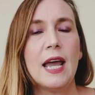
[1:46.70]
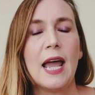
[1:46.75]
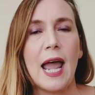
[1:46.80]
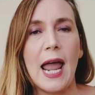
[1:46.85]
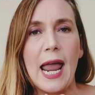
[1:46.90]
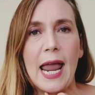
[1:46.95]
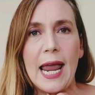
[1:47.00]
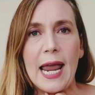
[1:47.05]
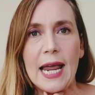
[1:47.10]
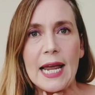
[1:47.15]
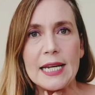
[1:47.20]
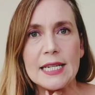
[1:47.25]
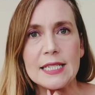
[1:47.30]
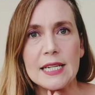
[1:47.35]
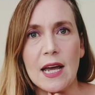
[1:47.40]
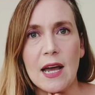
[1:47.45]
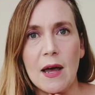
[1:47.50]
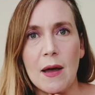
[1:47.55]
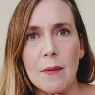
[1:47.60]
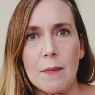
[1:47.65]
and
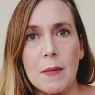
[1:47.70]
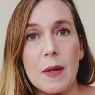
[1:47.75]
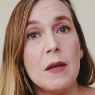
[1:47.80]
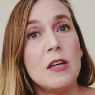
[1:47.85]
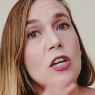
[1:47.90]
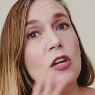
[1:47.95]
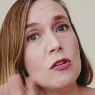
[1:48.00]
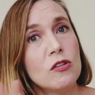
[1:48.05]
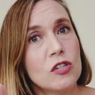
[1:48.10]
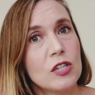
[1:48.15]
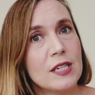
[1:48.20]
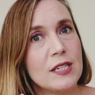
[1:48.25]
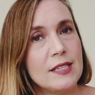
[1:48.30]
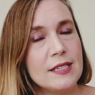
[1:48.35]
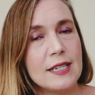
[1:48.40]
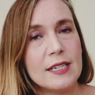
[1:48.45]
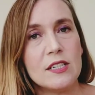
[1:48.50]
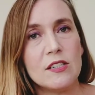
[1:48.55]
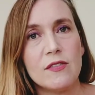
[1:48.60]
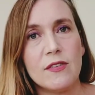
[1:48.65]
usually
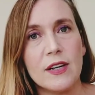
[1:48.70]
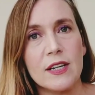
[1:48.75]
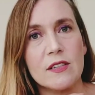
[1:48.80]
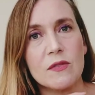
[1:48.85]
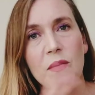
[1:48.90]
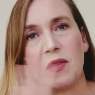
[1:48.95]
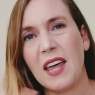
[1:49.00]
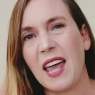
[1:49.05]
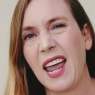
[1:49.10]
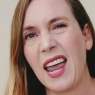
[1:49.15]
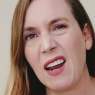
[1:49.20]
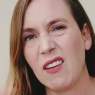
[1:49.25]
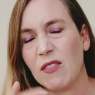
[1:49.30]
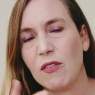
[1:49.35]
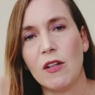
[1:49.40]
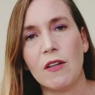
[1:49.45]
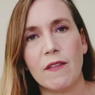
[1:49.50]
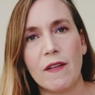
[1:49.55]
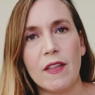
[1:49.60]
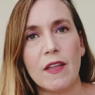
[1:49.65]
Stitch Fix with a
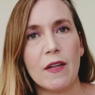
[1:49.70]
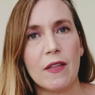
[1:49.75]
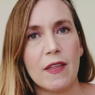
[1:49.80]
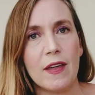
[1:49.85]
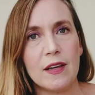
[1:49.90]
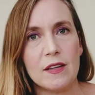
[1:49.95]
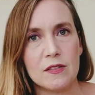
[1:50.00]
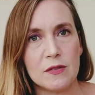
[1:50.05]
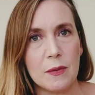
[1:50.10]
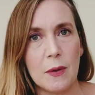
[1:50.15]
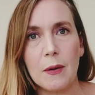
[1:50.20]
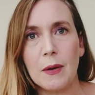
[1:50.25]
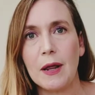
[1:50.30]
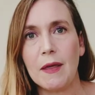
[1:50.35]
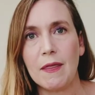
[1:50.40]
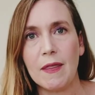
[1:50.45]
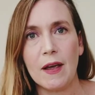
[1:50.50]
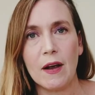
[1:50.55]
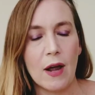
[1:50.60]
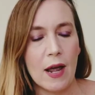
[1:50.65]
handful of other things thrown
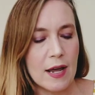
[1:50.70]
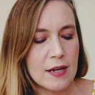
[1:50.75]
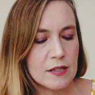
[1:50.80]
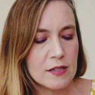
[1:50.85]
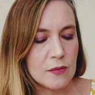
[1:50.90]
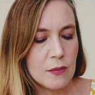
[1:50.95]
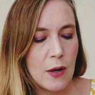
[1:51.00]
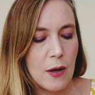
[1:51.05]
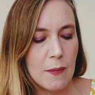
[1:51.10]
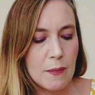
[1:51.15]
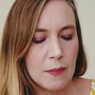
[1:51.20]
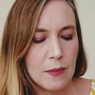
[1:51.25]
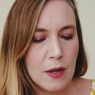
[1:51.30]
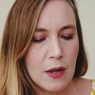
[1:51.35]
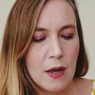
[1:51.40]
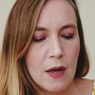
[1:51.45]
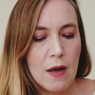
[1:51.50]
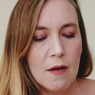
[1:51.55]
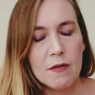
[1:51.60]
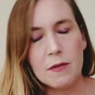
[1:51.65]
in there as well.
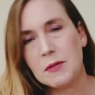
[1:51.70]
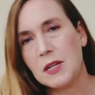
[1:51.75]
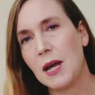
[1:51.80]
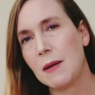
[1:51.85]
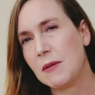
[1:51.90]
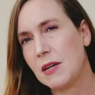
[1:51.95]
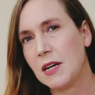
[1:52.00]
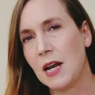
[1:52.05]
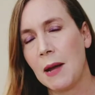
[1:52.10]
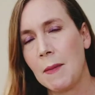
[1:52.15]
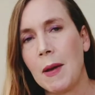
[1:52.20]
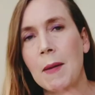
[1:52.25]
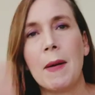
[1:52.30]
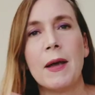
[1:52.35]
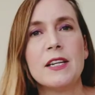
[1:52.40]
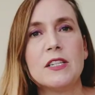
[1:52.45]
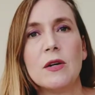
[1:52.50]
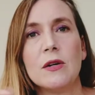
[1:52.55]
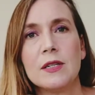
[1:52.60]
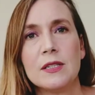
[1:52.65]
From time to time I
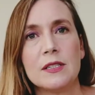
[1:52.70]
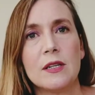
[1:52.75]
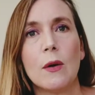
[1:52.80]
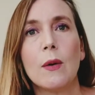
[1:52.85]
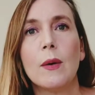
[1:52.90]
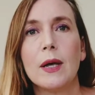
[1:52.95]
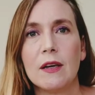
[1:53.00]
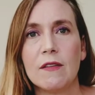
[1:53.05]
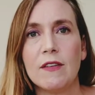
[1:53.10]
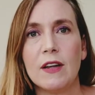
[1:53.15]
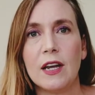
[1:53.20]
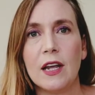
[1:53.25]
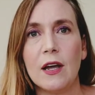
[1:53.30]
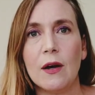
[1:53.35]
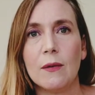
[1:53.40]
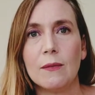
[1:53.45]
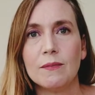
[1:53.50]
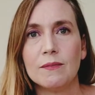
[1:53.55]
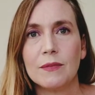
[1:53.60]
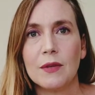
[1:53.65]
might do a sewing
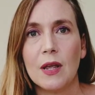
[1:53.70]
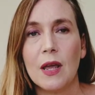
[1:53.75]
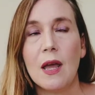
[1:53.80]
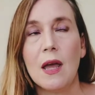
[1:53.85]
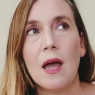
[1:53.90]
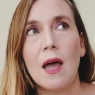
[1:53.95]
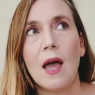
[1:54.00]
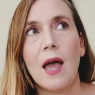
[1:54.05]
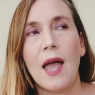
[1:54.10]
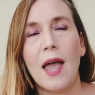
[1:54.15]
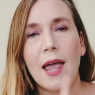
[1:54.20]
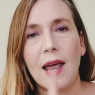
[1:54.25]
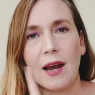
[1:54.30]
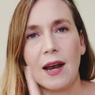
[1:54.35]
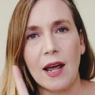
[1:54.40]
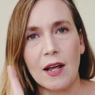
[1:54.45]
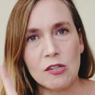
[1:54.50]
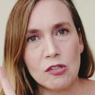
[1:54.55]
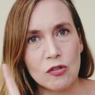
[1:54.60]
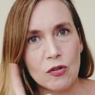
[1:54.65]
video, and
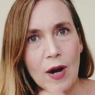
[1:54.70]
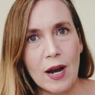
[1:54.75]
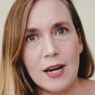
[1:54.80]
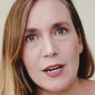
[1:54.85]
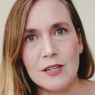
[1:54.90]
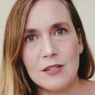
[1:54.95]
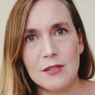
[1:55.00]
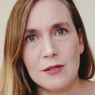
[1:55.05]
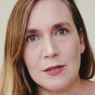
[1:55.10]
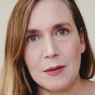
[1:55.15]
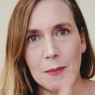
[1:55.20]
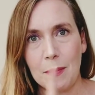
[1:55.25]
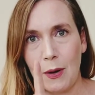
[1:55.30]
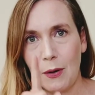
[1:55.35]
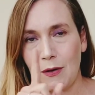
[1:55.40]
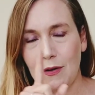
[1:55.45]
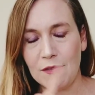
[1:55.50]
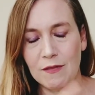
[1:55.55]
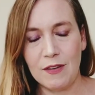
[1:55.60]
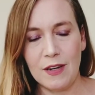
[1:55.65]
I'll try to do some
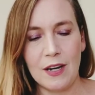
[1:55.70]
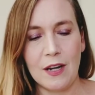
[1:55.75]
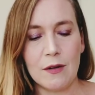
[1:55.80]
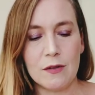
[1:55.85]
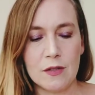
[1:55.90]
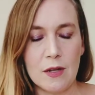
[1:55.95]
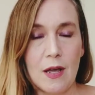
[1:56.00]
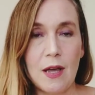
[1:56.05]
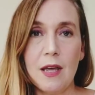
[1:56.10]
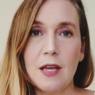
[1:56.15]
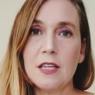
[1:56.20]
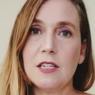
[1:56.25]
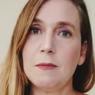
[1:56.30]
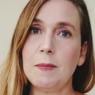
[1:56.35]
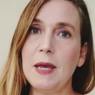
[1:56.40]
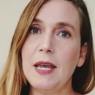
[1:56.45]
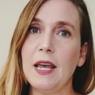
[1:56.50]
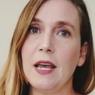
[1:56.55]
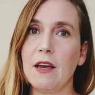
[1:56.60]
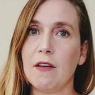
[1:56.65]
Bowden videos.
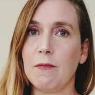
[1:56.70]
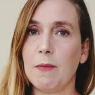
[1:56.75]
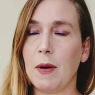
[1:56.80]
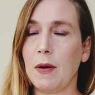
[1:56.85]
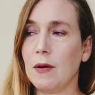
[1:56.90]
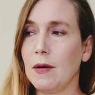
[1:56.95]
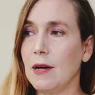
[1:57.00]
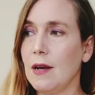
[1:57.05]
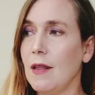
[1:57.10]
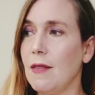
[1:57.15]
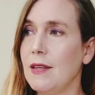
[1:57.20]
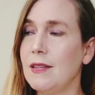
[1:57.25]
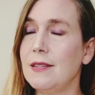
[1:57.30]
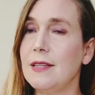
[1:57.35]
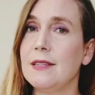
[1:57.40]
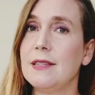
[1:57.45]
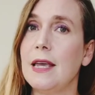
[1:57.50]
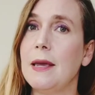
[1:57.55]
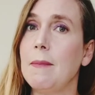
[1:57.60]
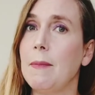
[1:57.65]
Speaking of Bowden, this
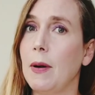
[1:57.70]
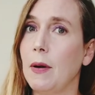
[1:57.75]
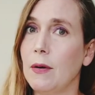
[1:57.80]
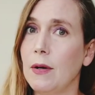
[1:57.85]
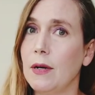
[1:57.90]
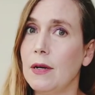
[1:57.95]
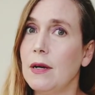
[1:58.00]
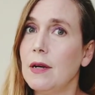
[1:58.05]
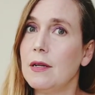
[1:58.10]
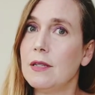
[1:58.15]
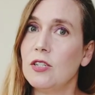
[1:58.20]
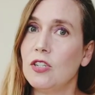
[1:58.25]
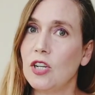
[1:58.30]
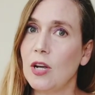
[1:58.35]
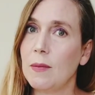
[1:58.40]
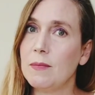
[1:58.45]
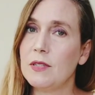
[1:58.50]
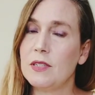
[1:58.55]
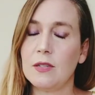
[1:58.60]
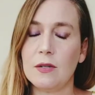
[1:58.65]
is a Bowden
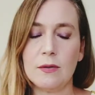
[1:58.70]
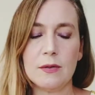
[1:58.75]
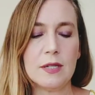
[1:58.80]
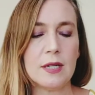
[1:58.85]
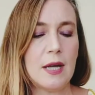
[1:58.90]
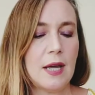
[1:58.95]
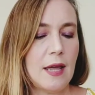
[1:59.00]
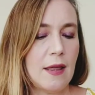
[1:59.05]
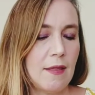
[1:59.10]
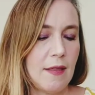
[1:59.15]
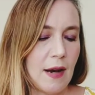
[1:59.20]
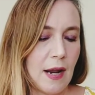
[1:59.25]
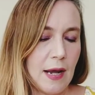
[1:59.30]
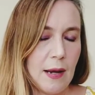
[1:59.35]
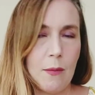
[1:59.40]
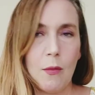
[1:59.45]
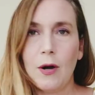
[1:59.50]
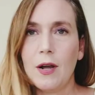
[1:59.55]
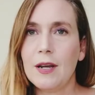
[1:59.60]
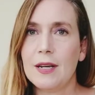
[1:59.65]
jumpsuit that I
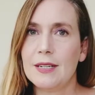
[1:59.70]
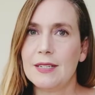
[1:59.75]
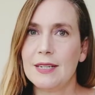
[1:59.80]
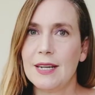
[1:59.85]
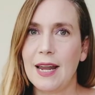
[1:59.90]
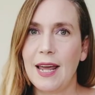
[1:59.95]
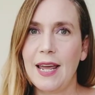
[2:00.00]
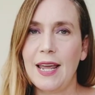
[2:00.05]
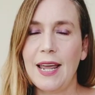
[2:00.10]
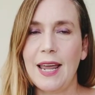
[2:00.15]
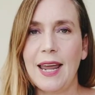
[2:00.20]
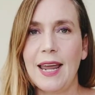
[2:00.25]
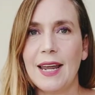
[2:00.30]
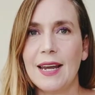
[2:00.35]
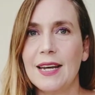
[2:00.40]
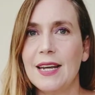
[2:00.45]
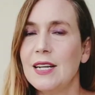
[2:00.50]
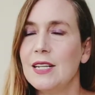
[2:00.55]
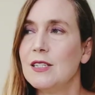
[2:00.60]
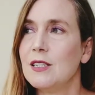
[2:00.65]
am wearing today,
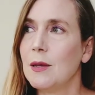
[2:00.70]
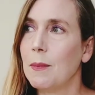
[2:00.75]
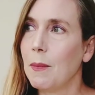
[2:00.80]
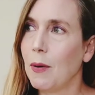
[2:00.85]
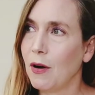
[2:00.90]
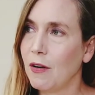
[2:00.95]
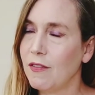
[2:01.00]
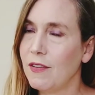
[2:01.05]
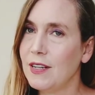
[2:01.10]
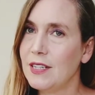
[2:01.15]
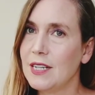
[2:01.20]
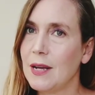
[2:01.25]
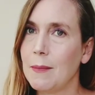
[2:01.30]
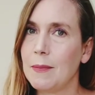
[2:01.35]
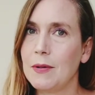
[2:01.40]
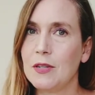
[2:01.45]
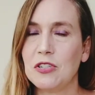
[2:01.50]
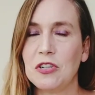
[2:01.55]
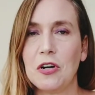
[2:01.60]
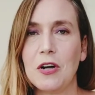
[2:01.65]
and it is the perfect
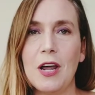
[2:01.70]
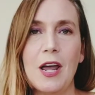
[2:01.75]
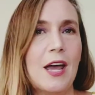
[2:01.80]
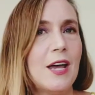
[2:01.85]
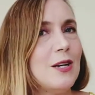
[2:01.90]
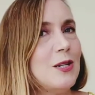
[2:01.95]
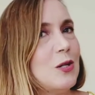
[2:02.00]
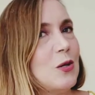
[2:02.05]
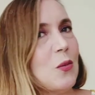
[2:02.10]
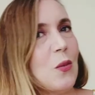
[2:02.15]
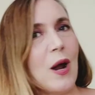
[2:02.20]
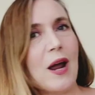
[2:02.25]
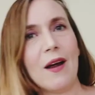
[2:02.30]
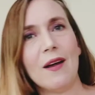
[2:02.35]
temperature to wear